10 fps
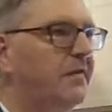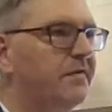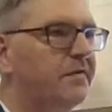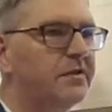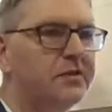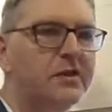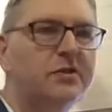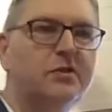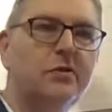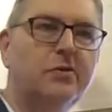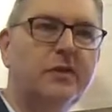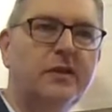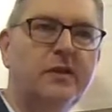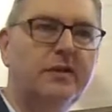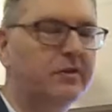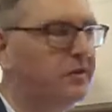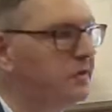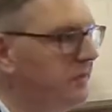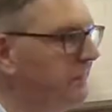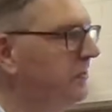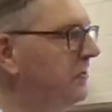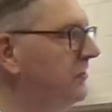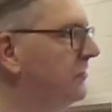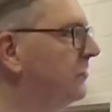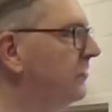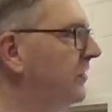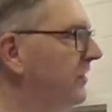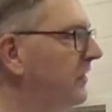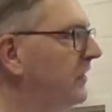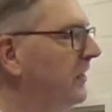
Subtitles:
infancy story, the nativity story,